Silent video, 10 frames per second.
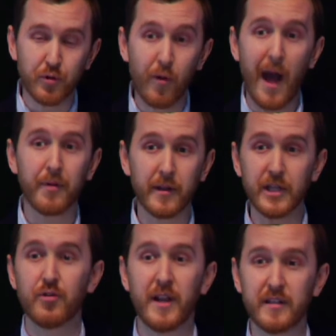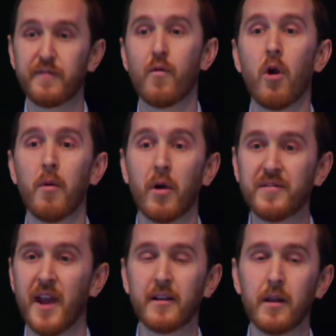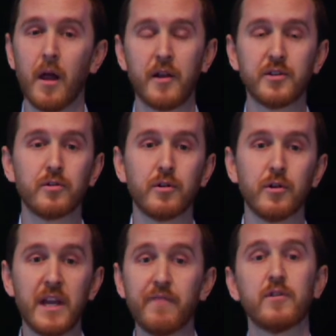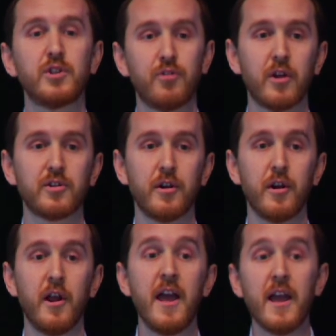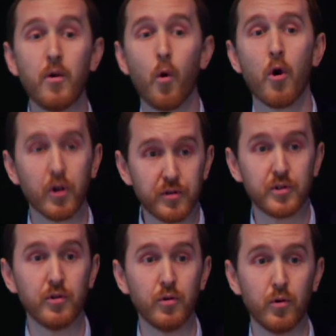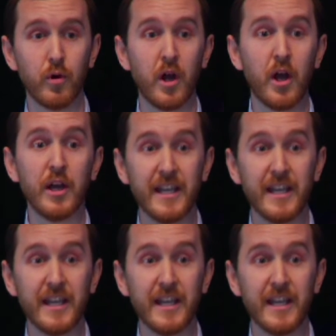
to rapidly transform our technological infrastructure in order to